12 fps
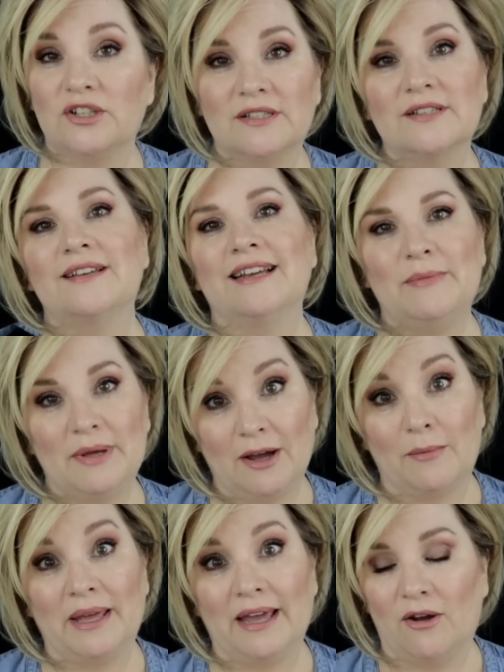It's gonna be
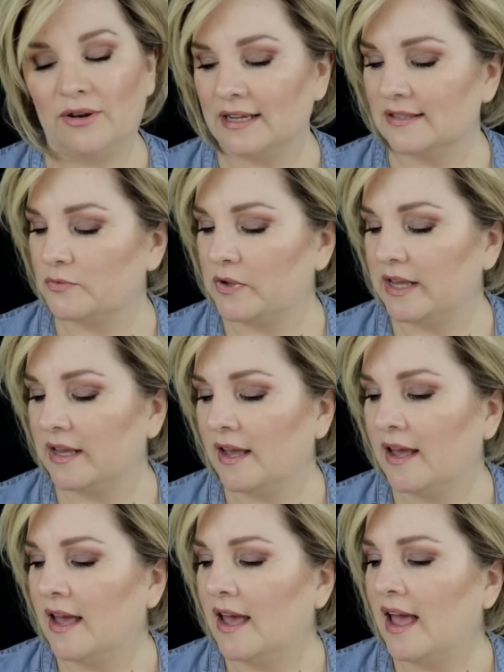coming out next week
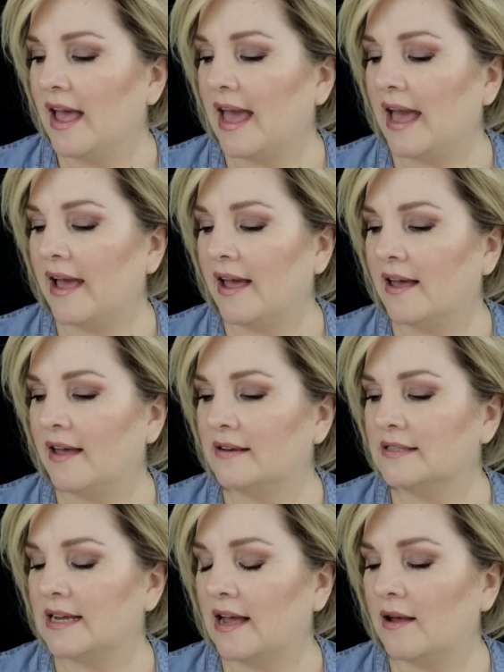
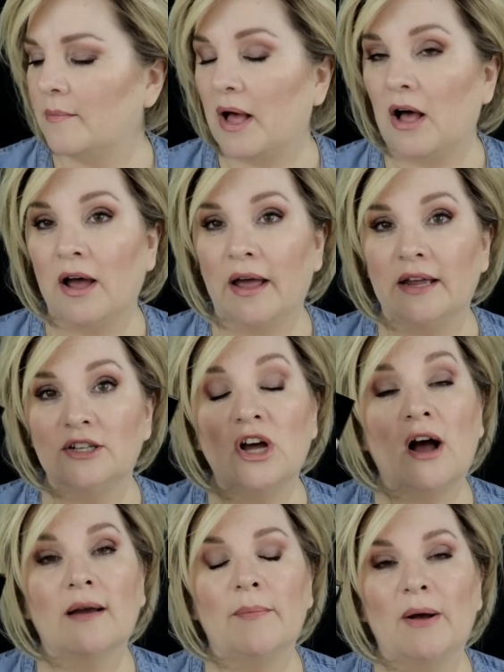and um, I
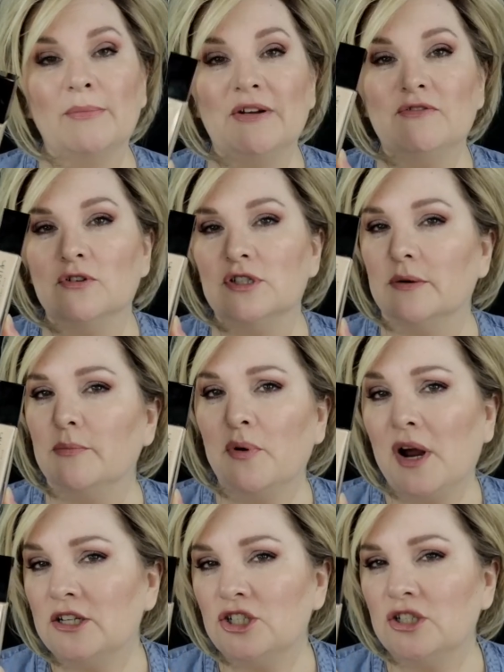talk about my first
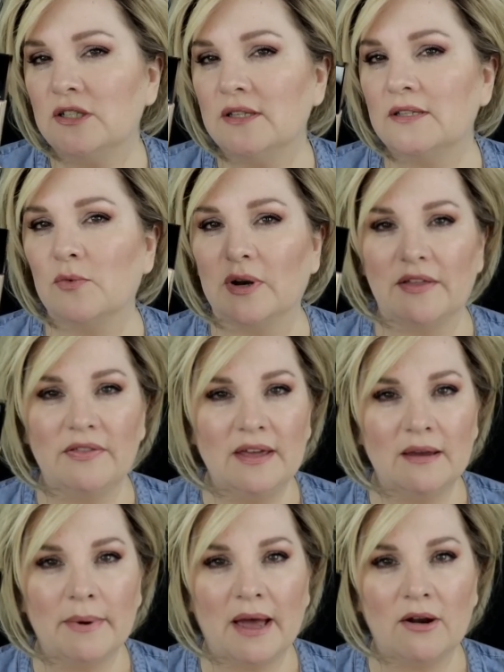impressions, what I
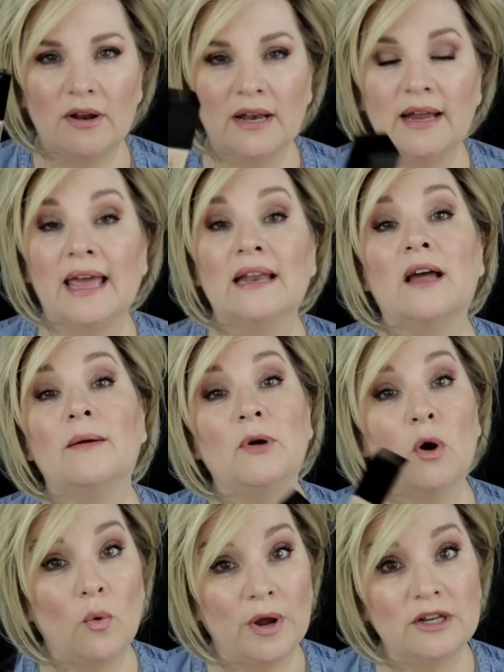think about it, and I'm
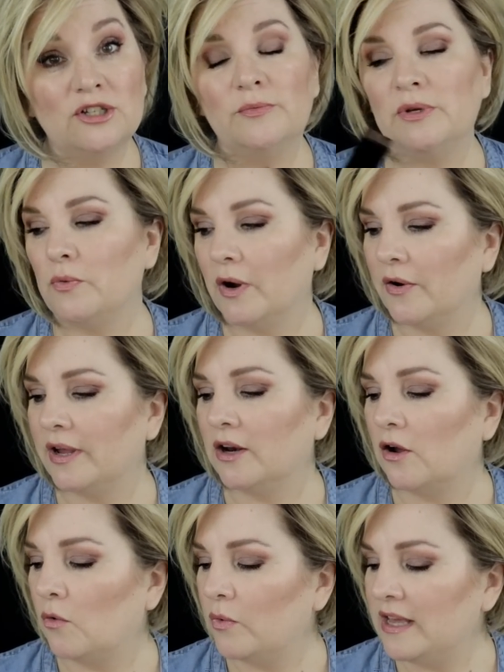going to be wearing it
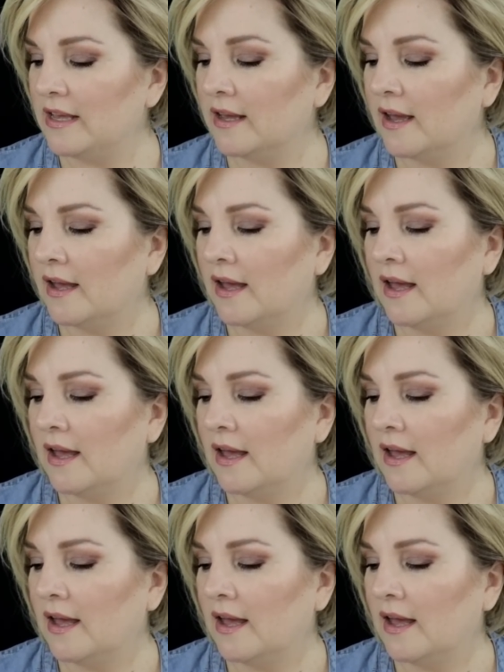all week